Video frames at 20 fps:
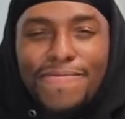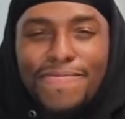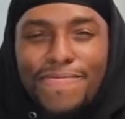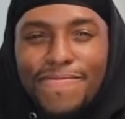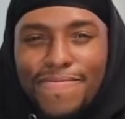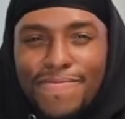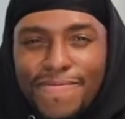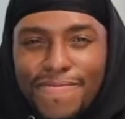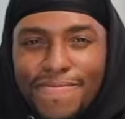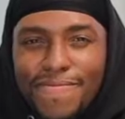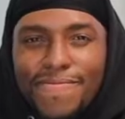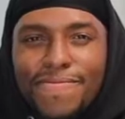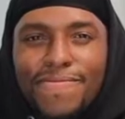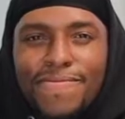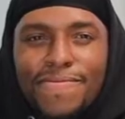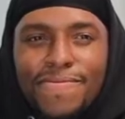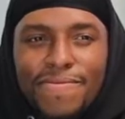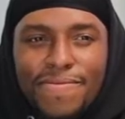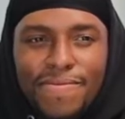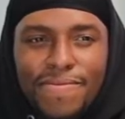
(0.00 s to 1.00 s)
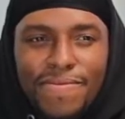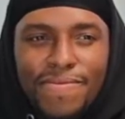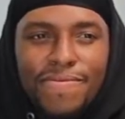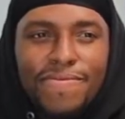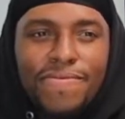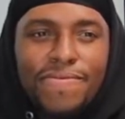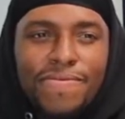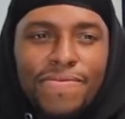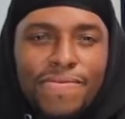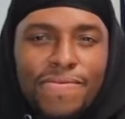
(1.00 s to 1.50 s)

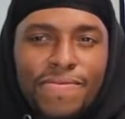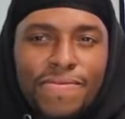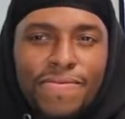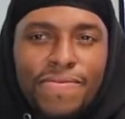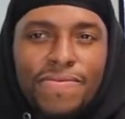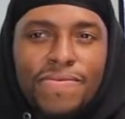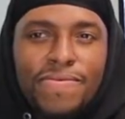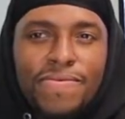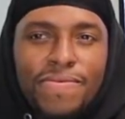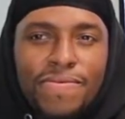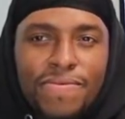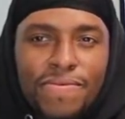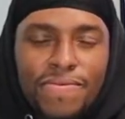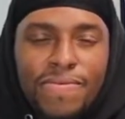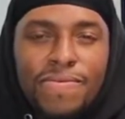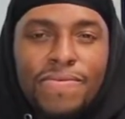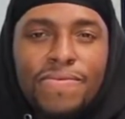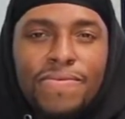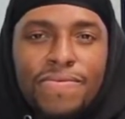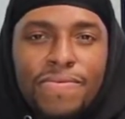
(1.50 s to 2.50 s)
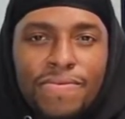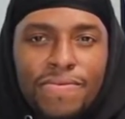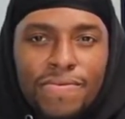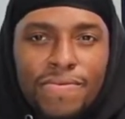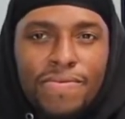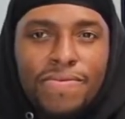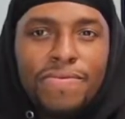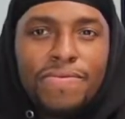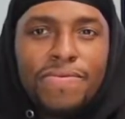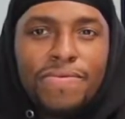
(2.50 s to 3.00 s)

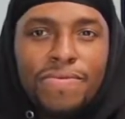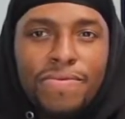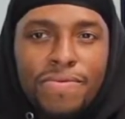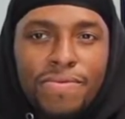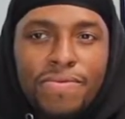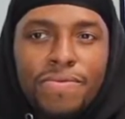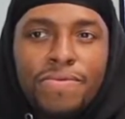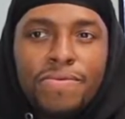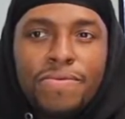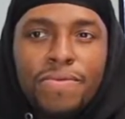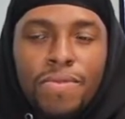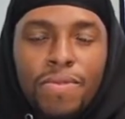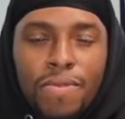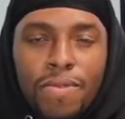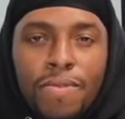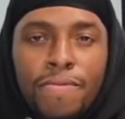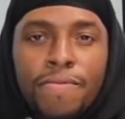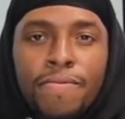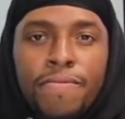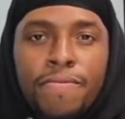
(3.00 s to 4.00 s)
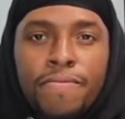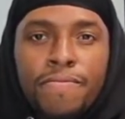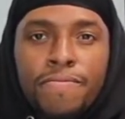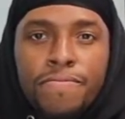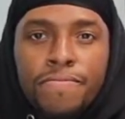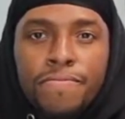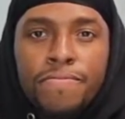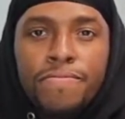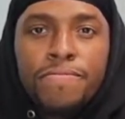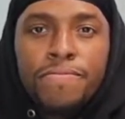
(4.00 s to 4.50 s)

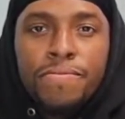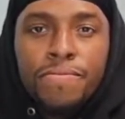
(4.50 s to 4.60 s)
(not speaking)